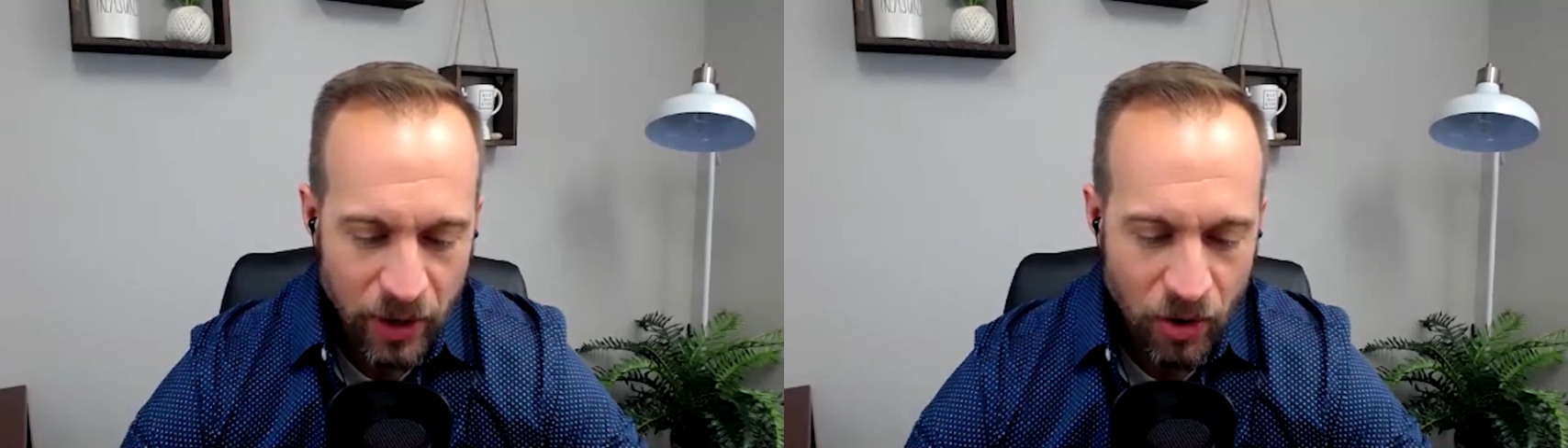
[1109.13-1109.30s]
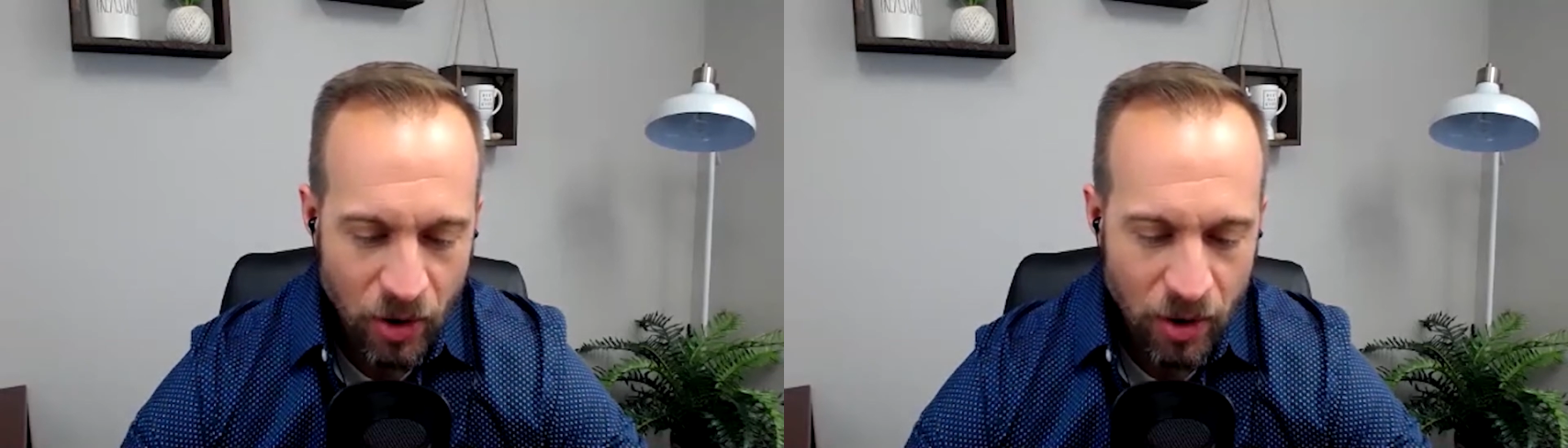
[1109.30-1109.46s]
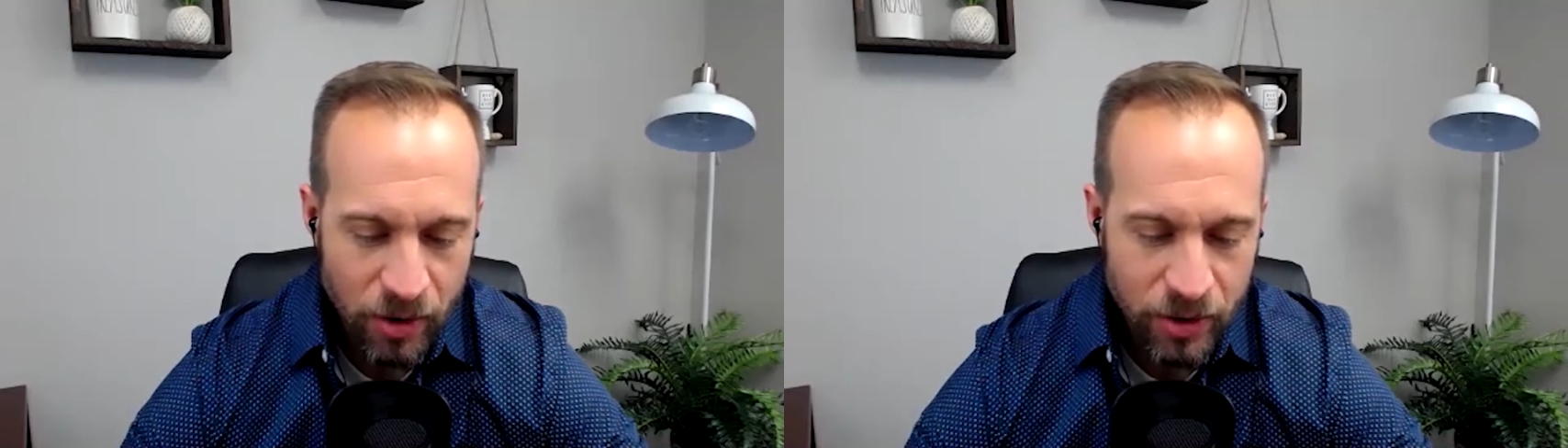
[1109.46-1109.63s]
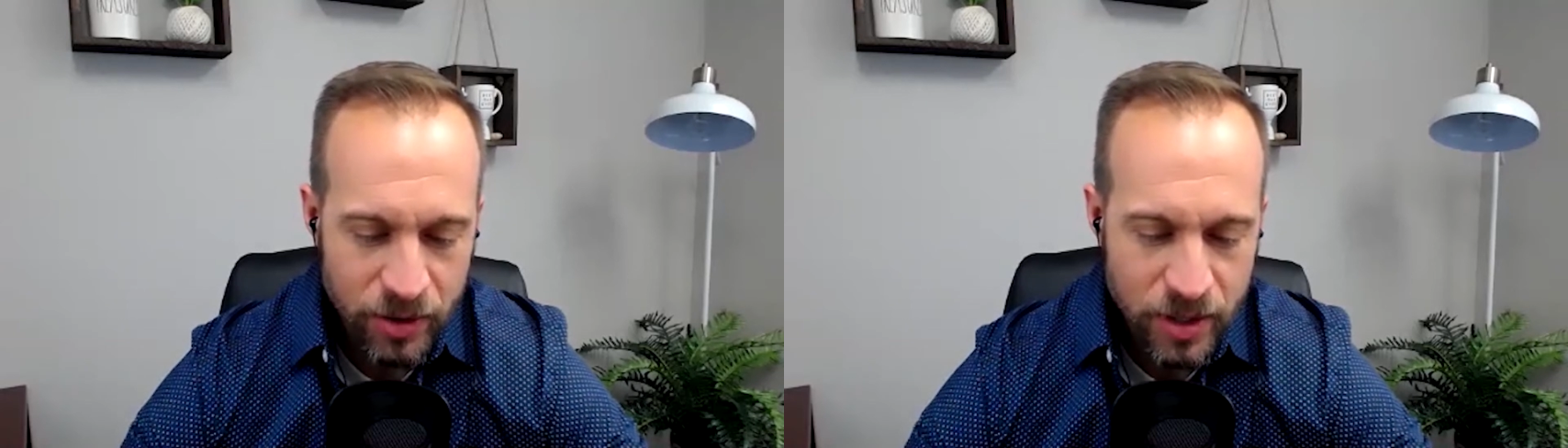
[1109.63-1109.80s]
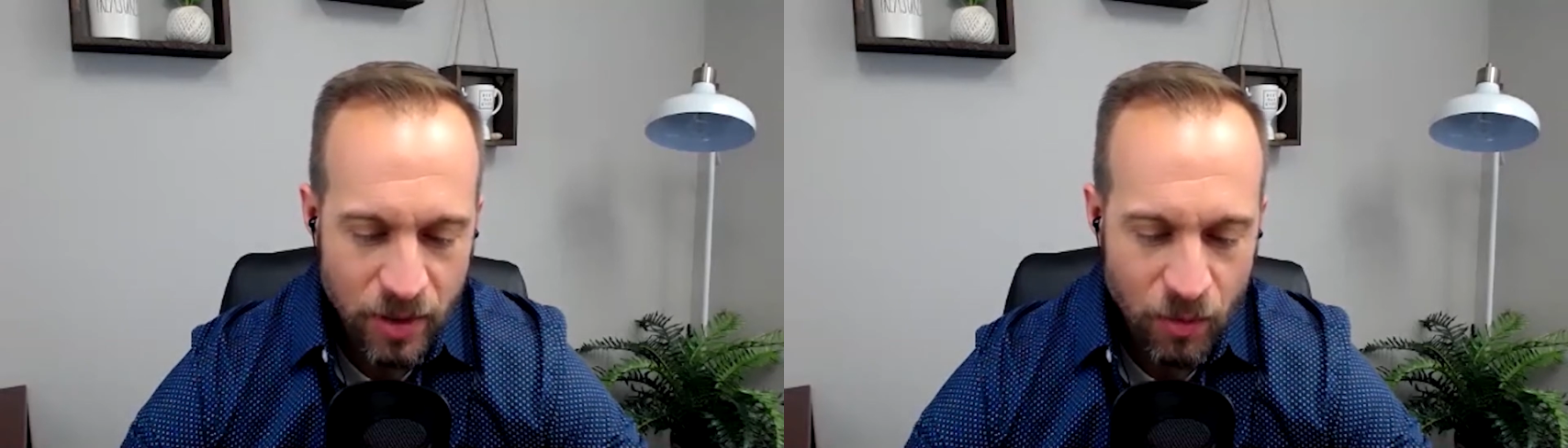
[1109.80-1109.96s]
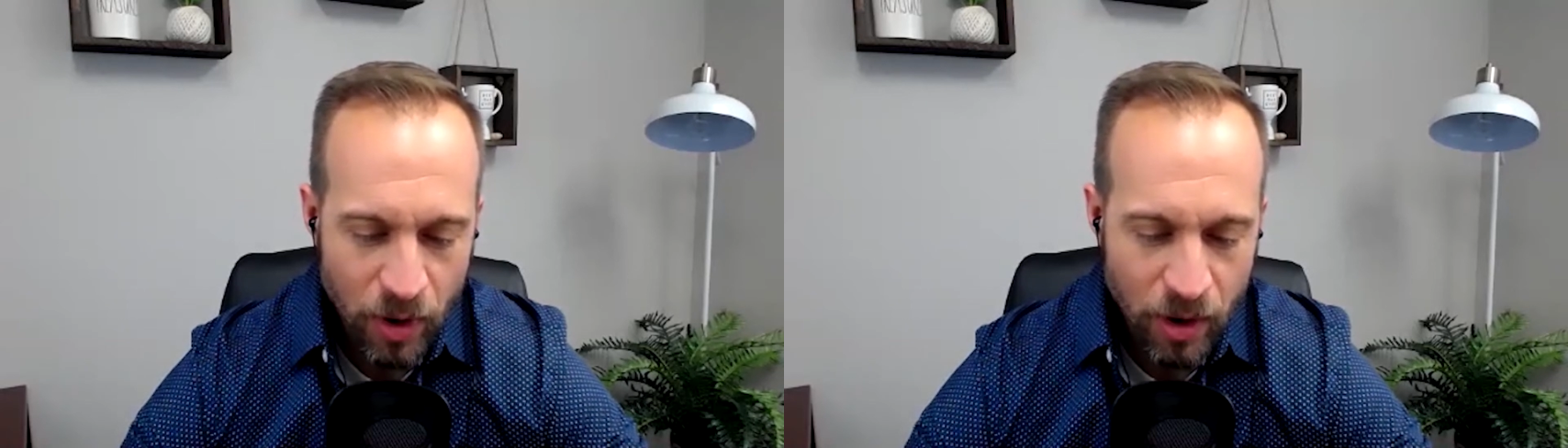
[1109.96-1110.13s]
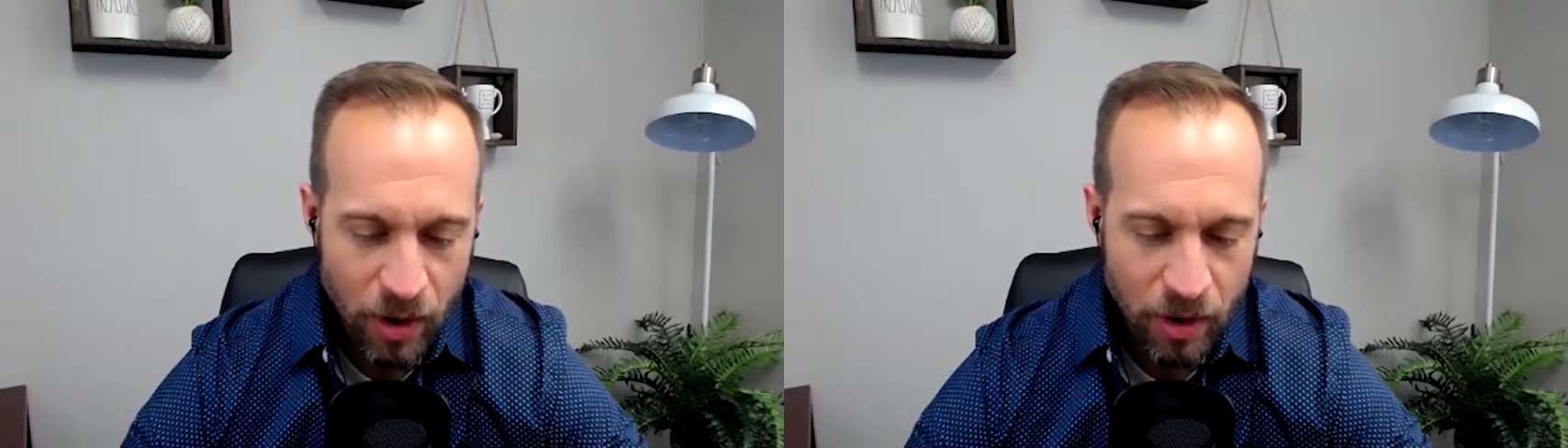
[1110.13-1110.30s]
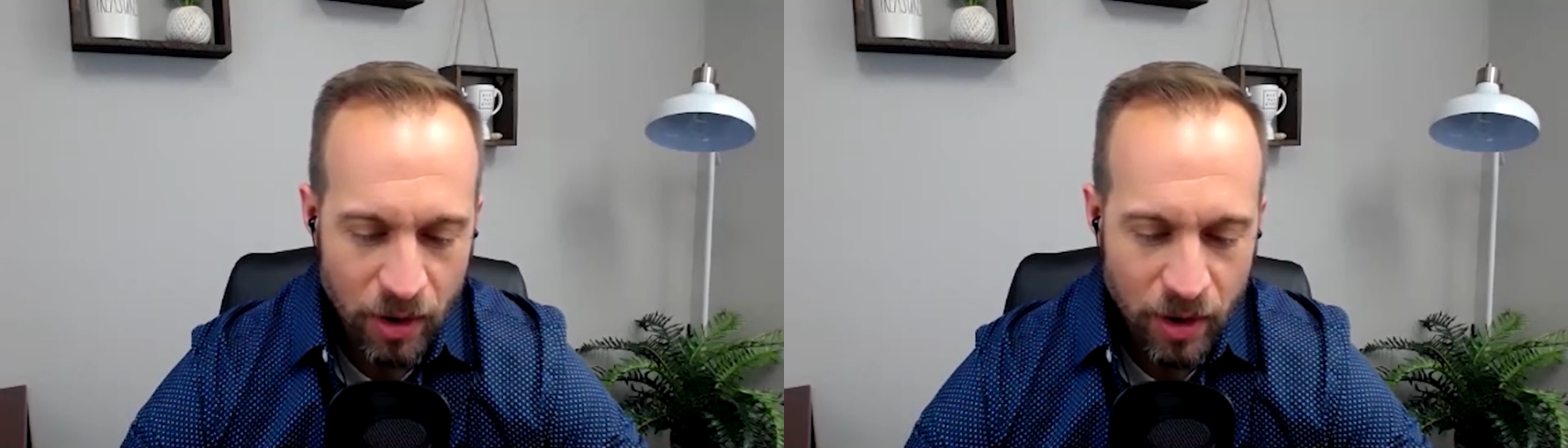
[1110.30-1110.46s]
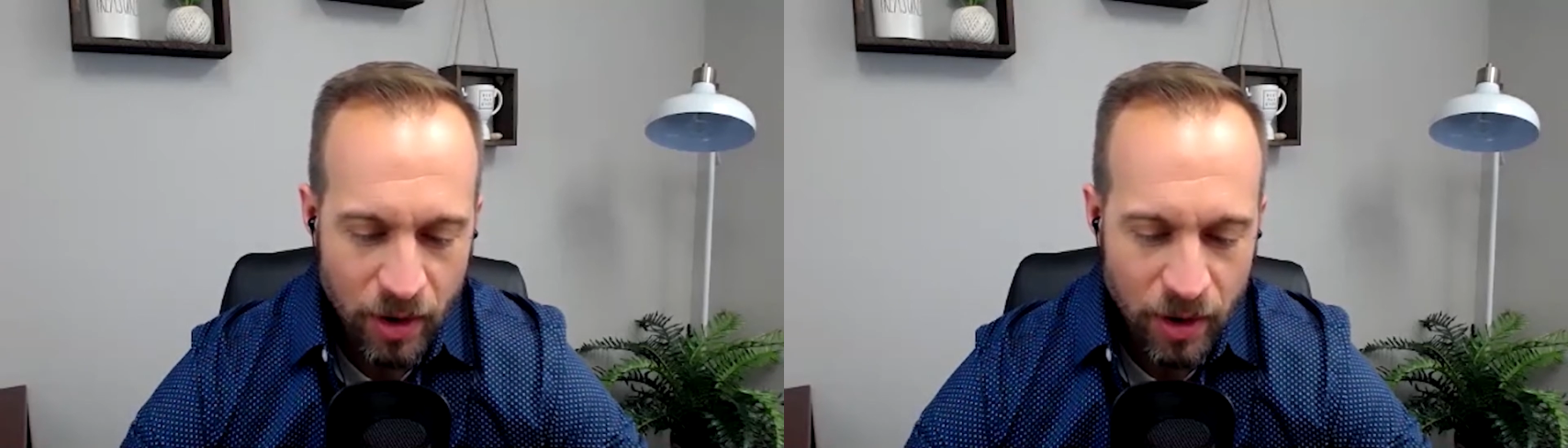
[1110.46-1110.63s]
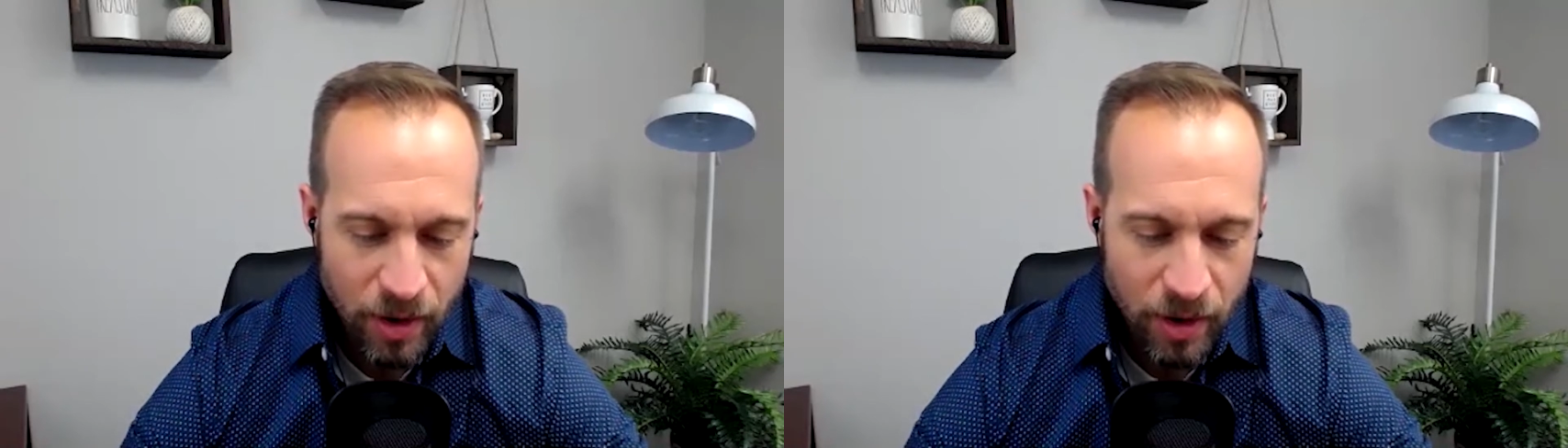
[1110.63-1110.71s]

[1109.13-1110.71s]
daughters where